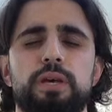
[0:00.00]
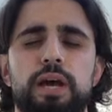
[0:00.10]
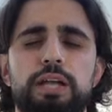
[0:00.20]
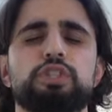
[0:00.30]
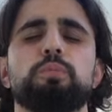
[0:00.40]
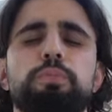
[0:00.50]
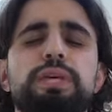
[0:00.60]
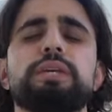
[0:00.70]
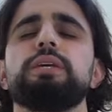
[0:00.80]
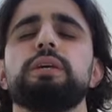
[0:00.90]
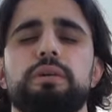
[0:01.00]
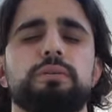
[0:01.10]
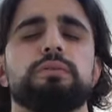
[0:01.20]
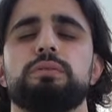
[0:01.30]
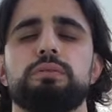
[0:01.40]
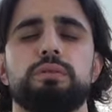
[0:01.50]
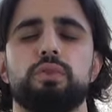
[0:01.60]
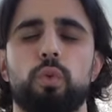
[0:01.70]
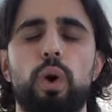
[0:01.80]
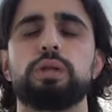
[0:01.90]
and to be
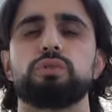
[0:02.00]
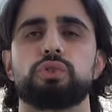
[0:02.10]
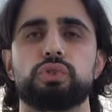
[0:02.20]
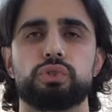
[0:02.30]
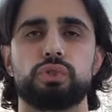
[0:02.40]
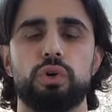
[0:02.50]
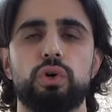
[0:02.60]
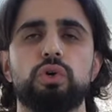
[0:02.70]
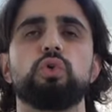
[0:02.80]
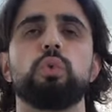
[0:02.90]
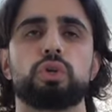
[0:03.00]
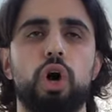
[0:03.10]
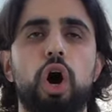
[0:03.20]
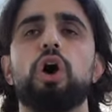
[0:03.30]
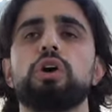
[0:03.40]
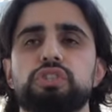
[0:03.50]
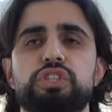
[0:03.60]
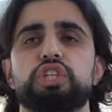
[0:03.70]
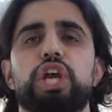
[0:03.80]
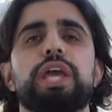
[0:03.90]
the ones who will cause
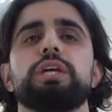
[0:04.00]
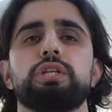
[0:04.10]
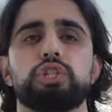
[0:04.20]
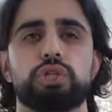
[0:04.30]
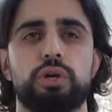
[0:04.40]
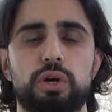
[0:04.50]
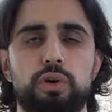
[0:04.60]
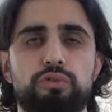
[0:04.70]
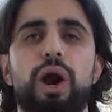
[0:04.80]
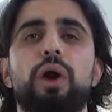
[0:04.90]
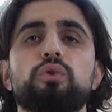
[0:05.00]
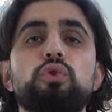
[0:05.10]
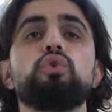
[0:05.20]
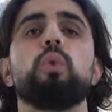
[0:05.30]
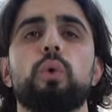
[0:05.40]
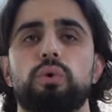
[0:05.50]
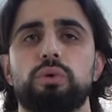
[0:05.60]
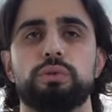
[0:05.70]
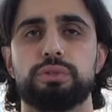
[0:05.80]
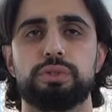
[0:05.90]
the change for our new
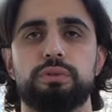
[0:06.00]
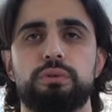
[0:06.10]
world